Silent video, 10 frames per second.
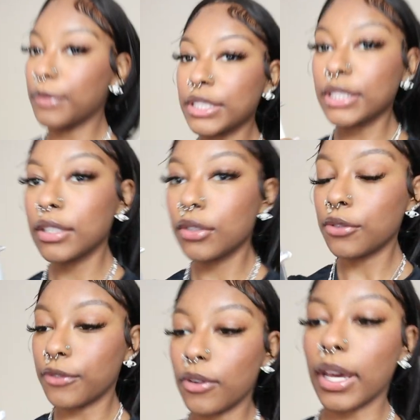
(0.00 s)
This is the new
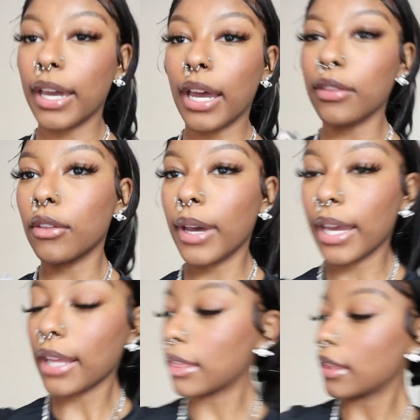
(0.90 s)
phone I got though. I
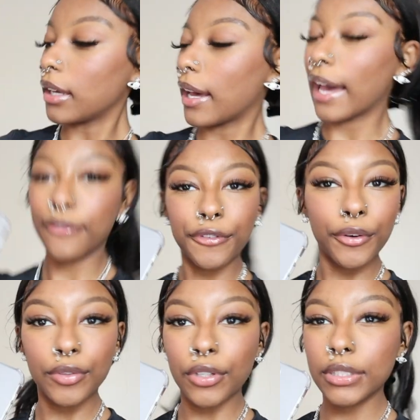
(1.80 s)
got the
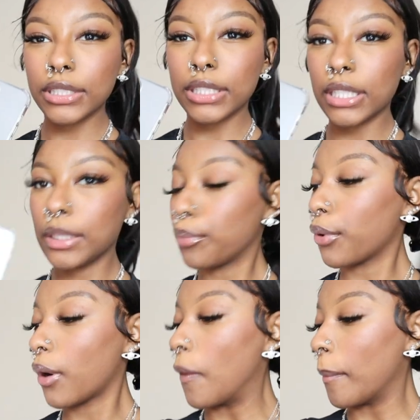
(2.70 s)
iPhone 13
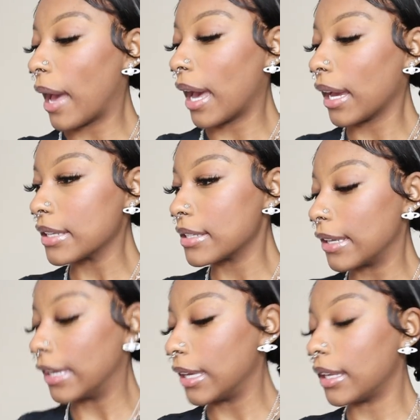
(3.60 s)
Pro Max
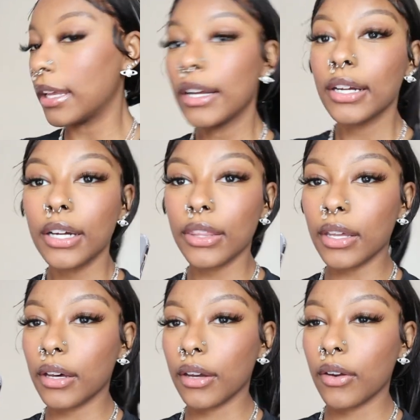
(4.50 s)
and
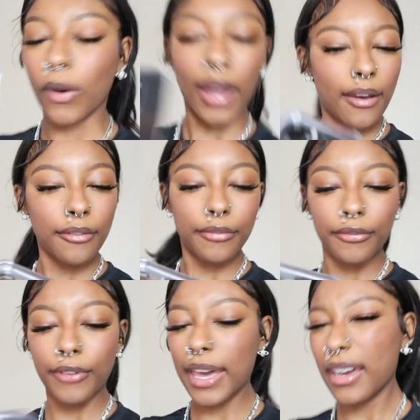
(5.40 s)
the
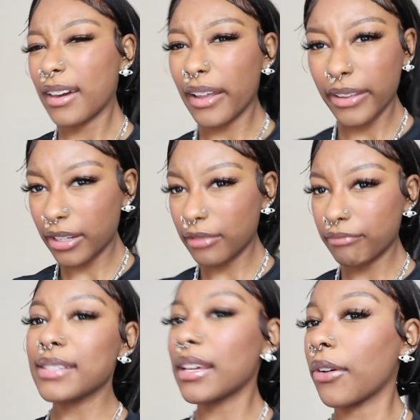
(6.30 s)
graphite color.
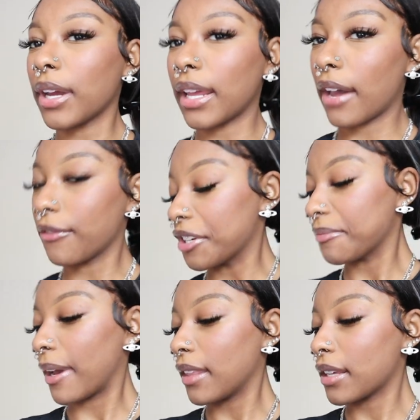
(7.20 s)
I said granite at first,
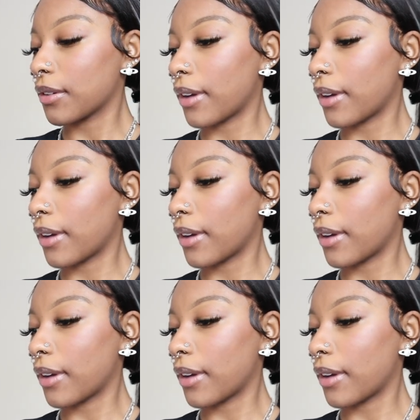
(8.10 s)
but I think it's